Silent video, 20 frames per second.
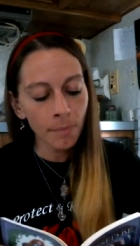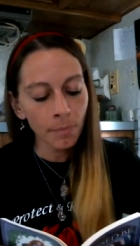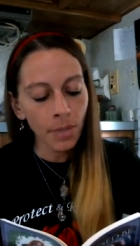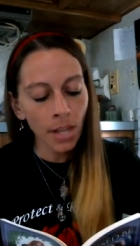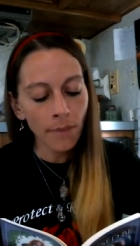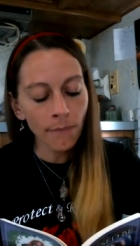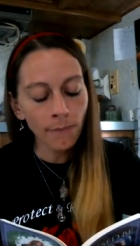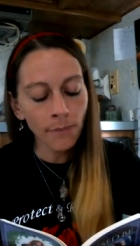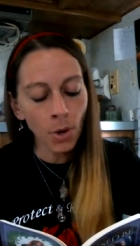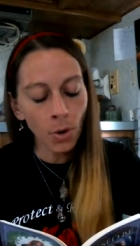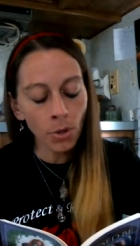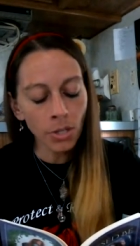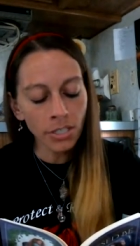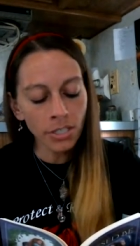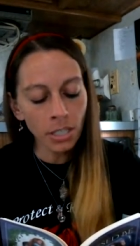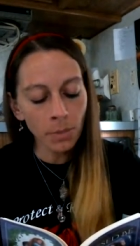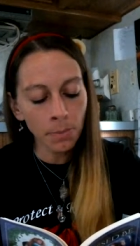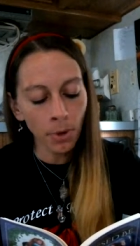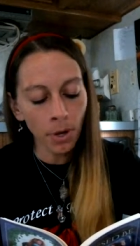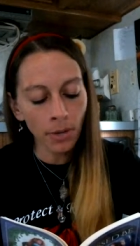and
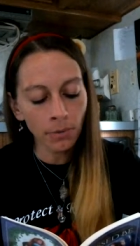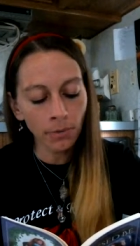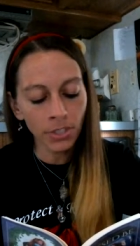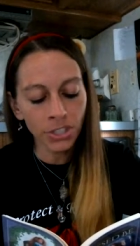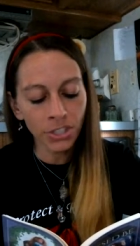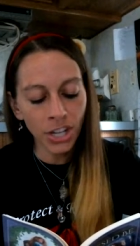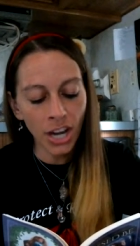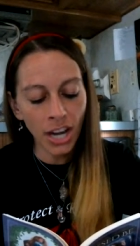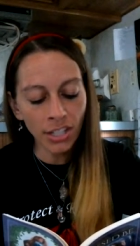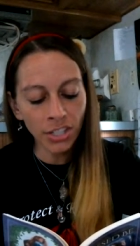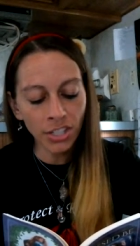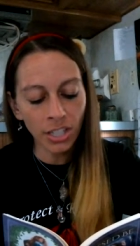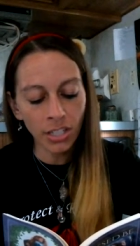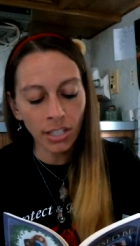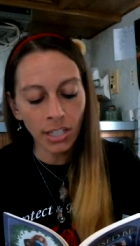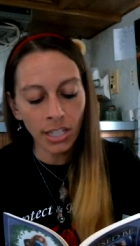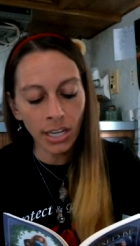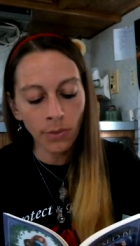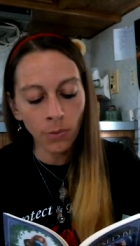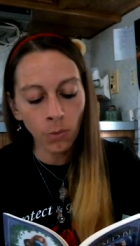focused upon
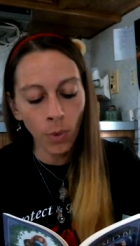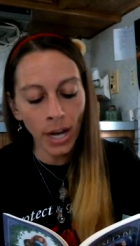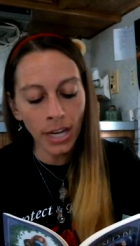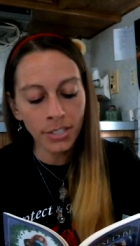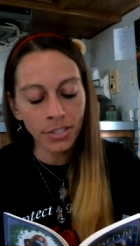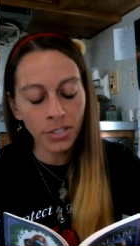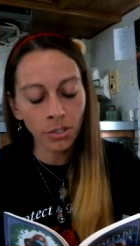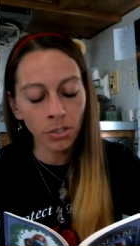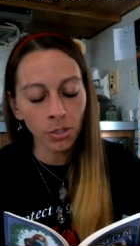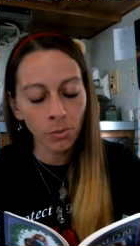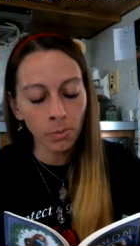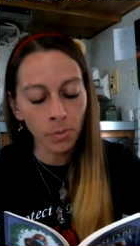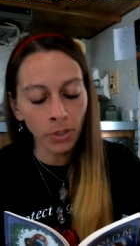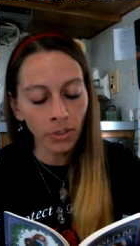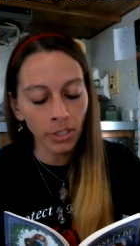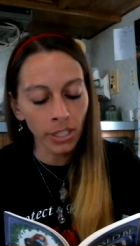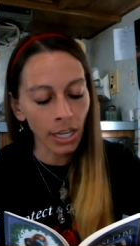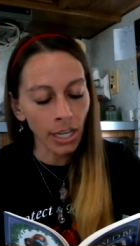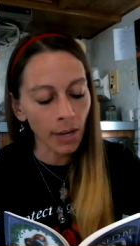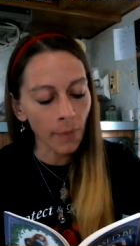rejection give way to
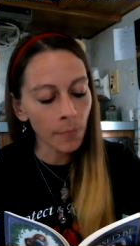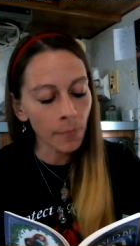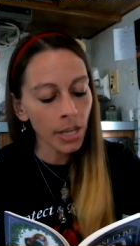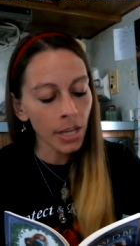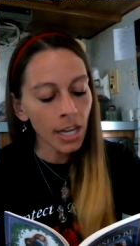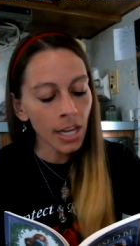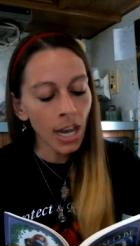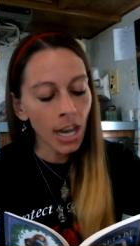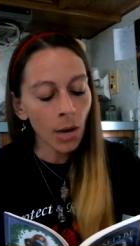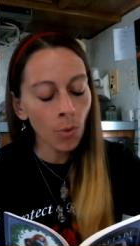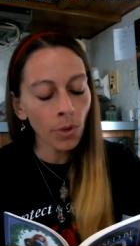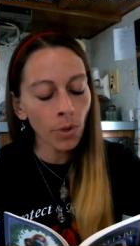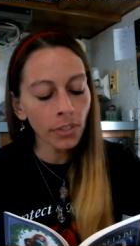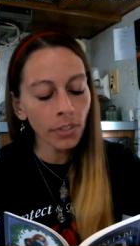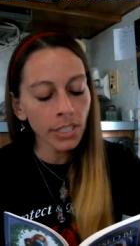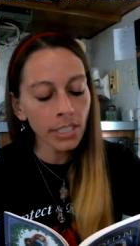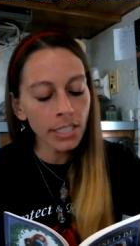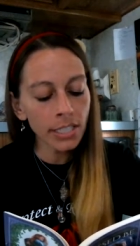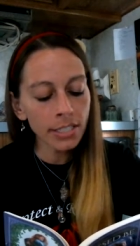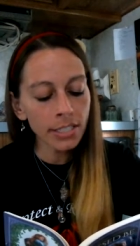humility, a
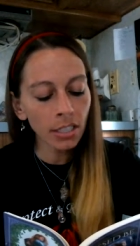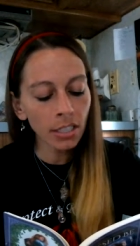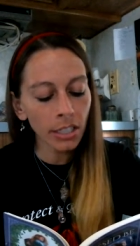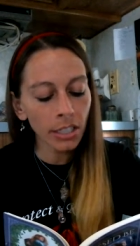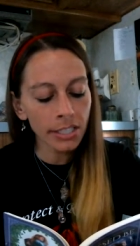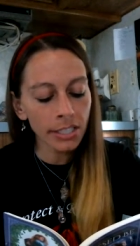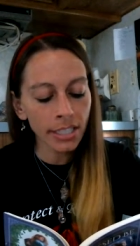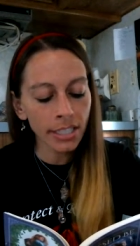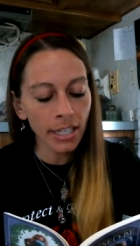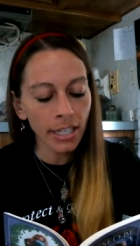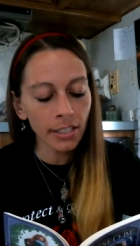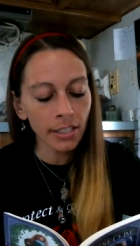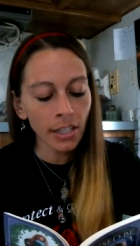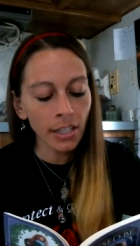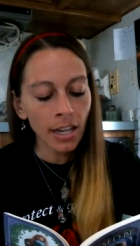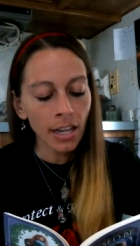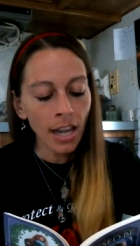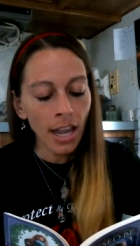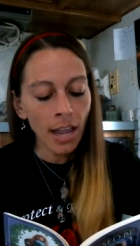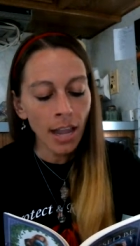willingness to listen,
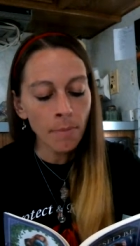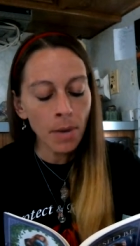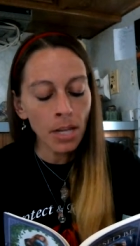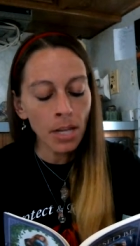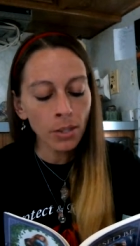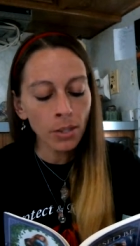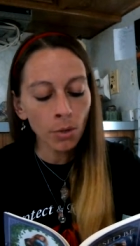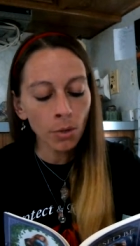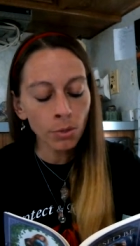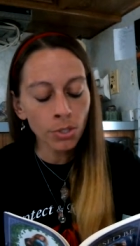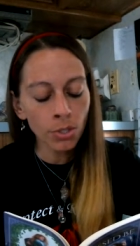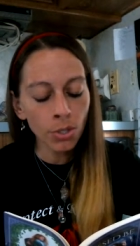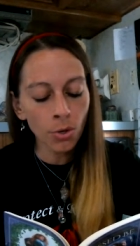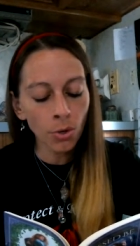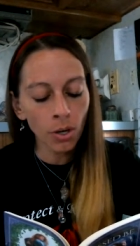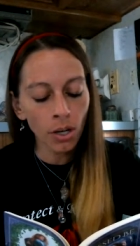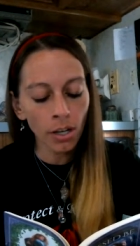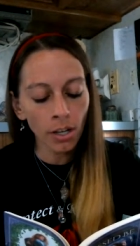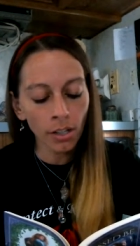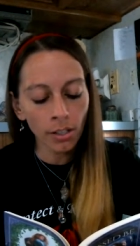and may those who
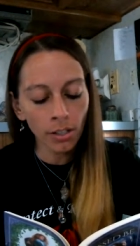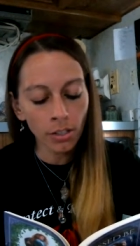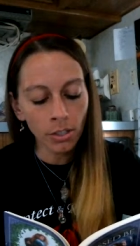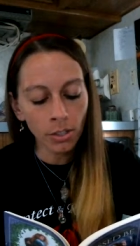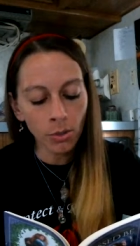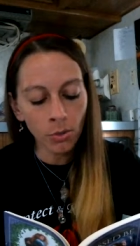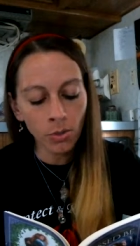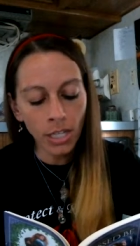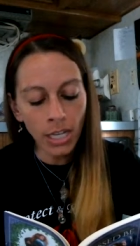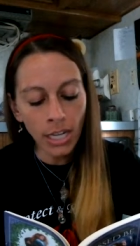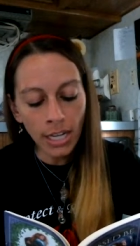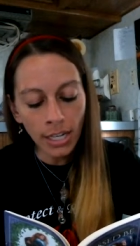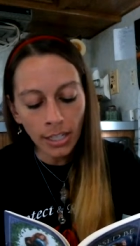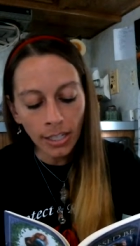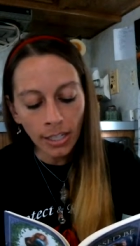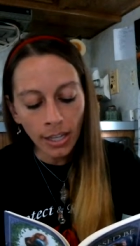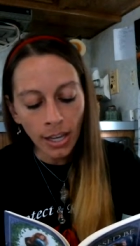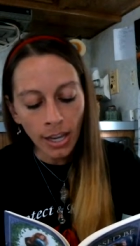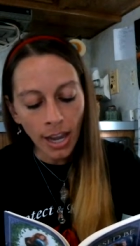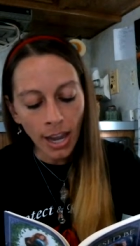are unique
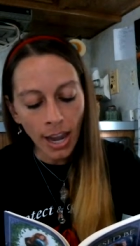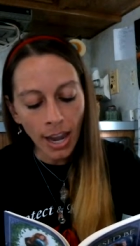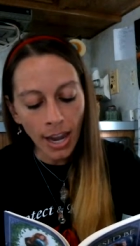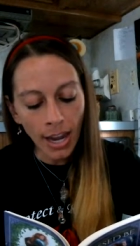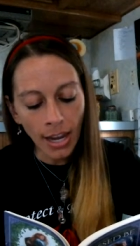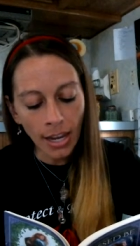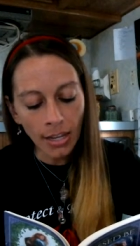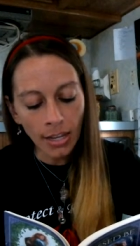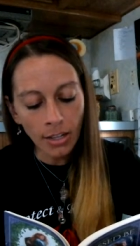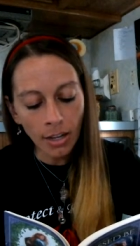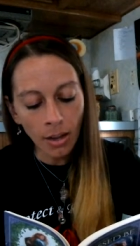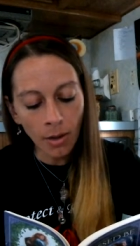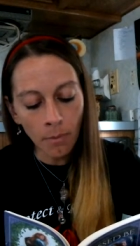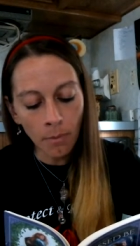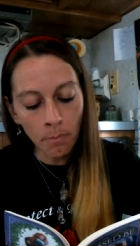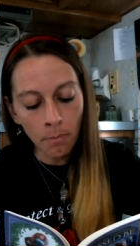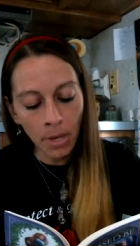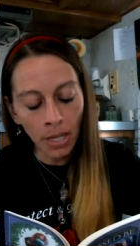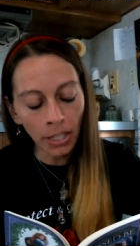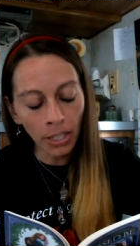and
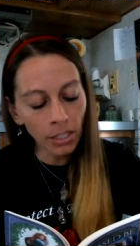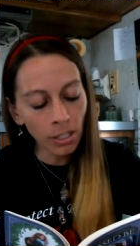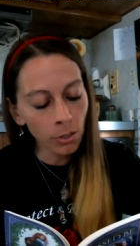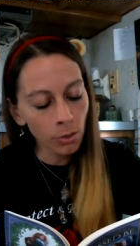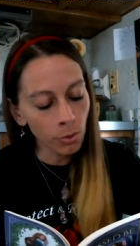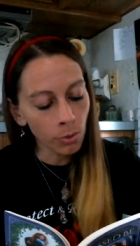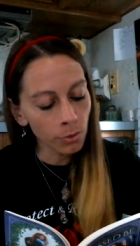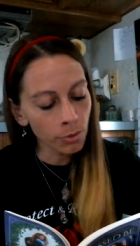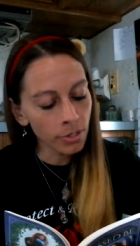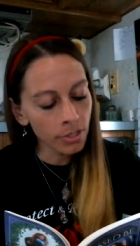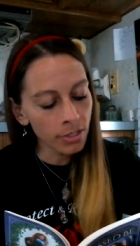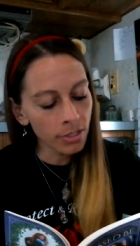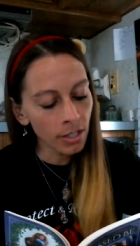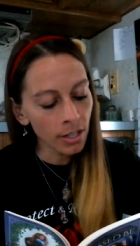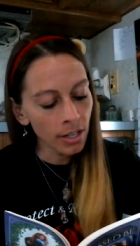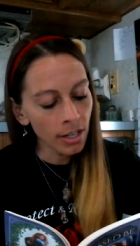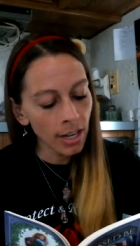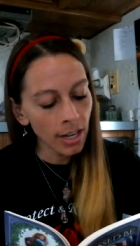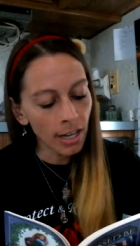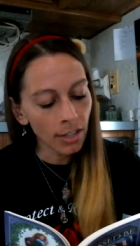bellicose
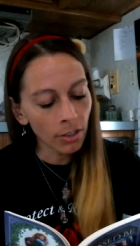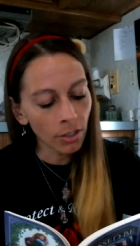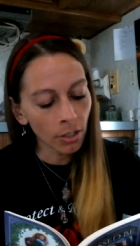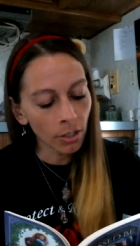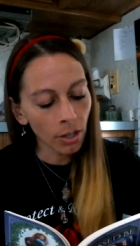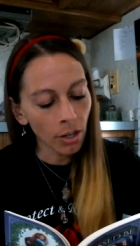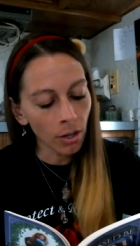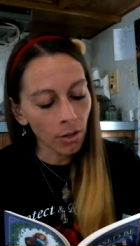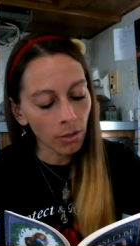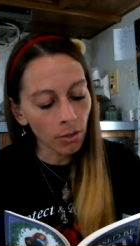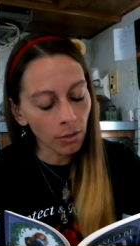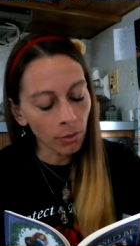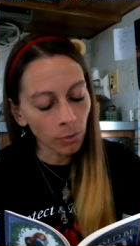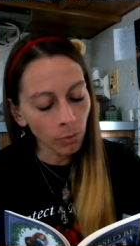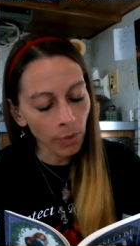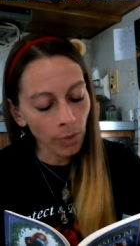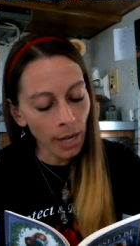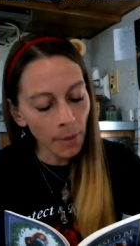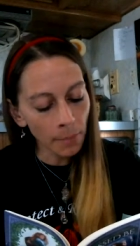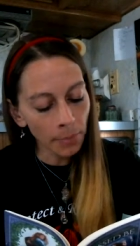in their
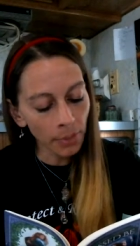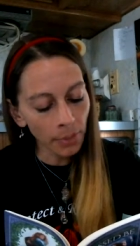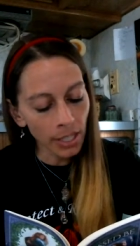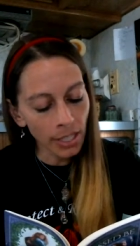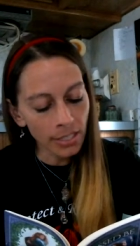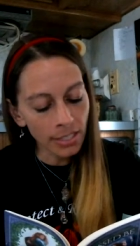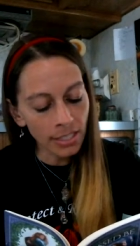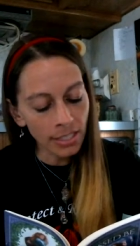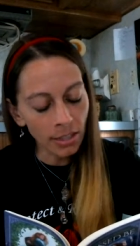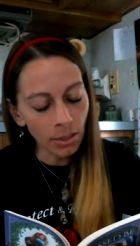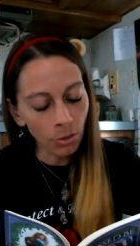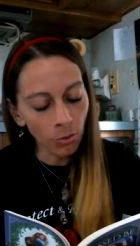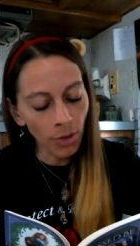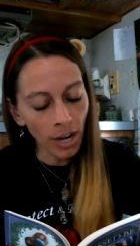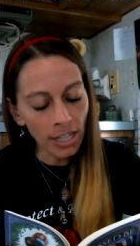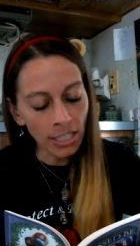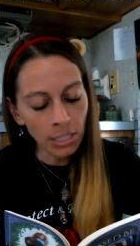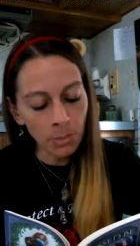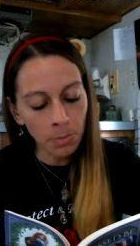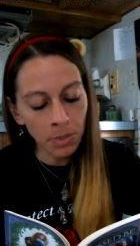ramblings and
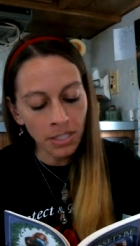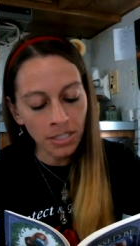threats be